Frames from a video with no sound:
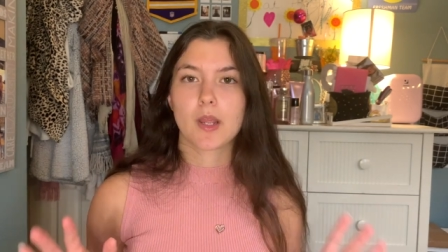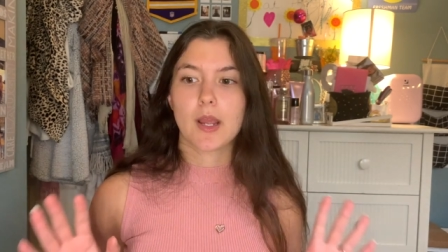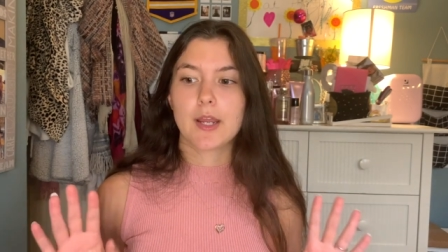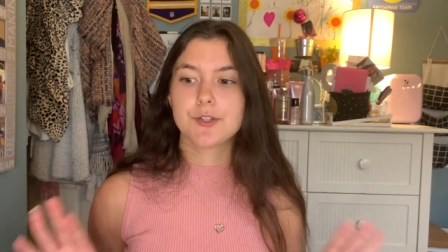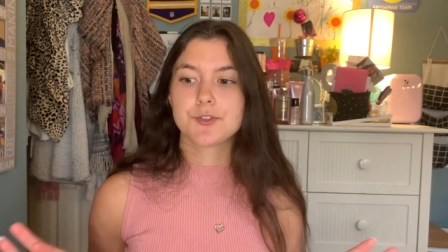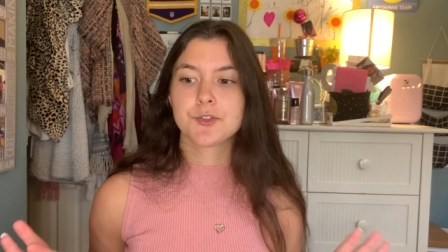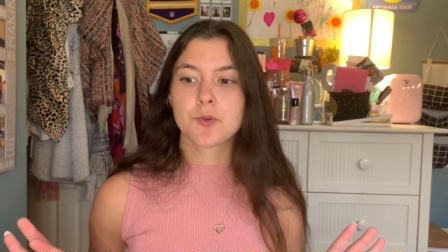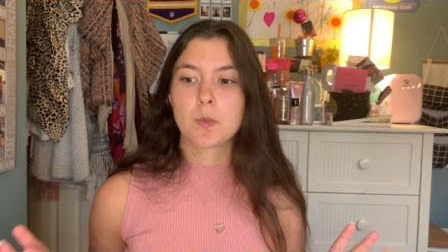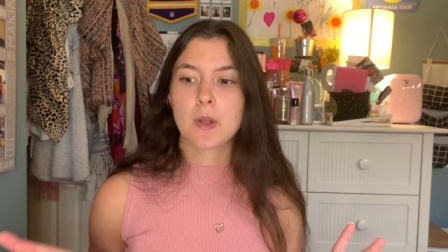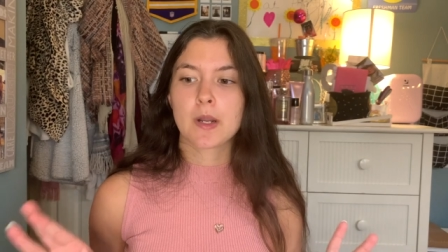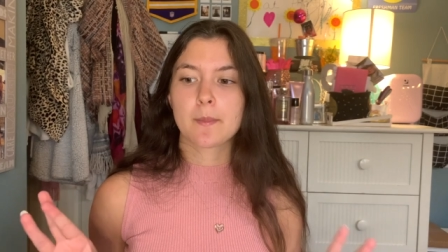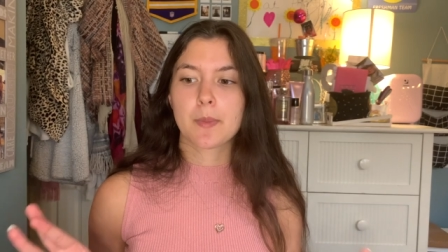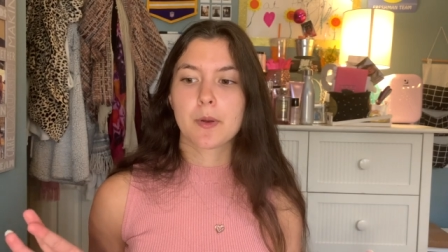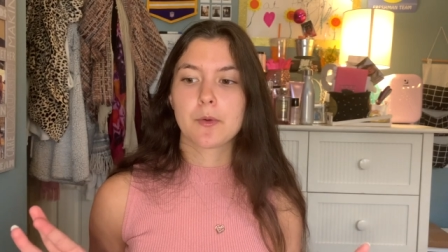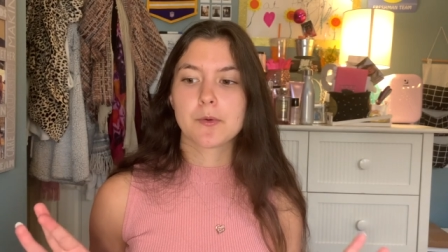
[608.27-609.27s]
I do want to
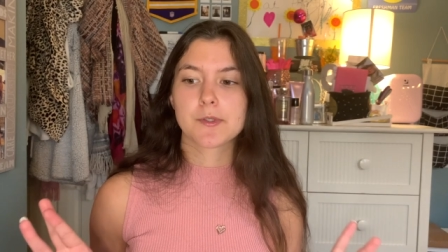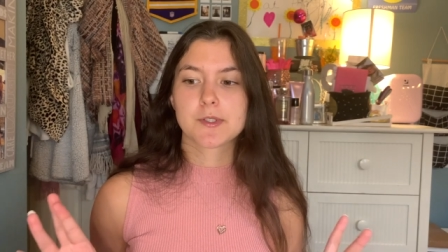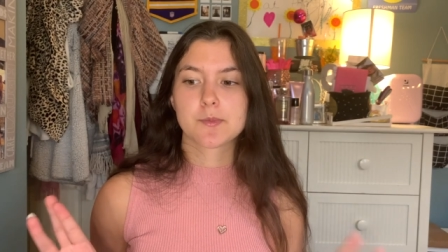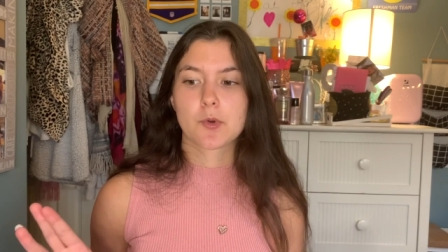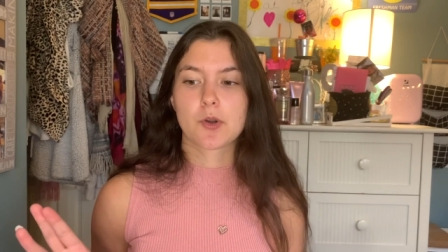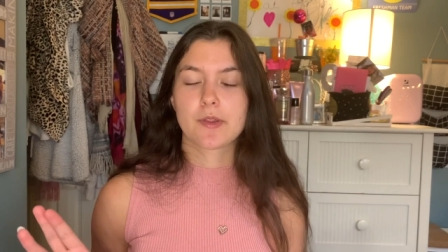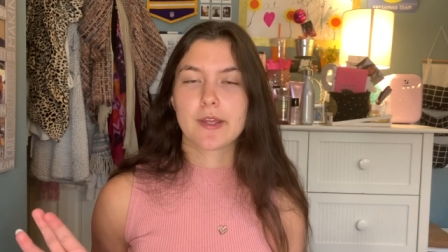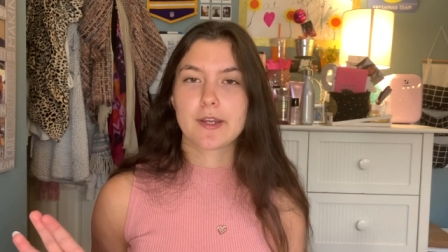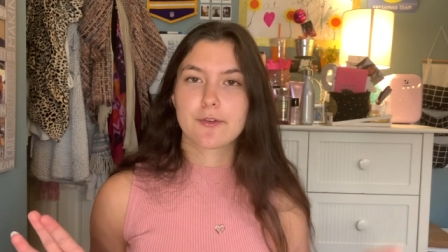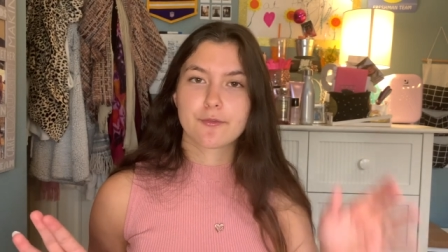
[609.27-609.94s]
post more like